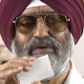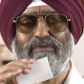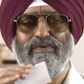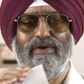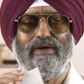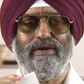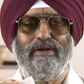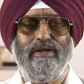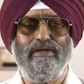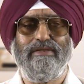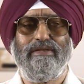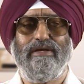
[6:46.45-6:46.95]

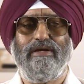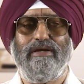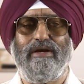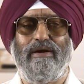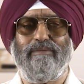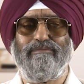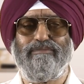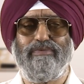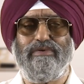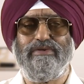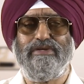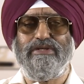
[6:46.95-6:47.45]
varying the
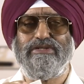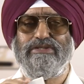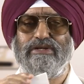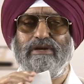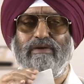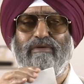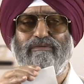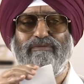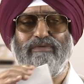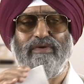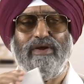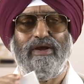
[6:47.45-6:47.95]
composition
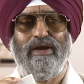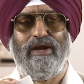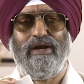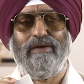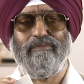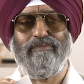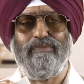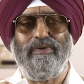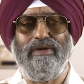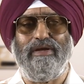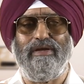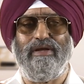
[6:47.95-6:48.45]
of a
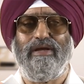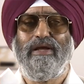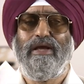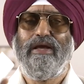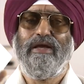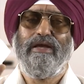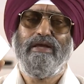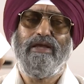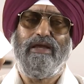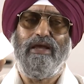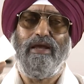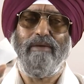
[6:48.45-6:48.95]
and b
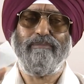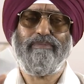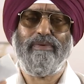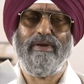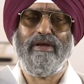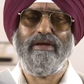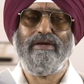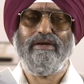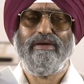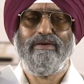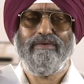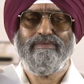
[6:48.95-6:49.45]

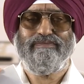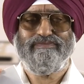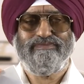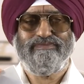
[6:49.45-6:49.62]
keeping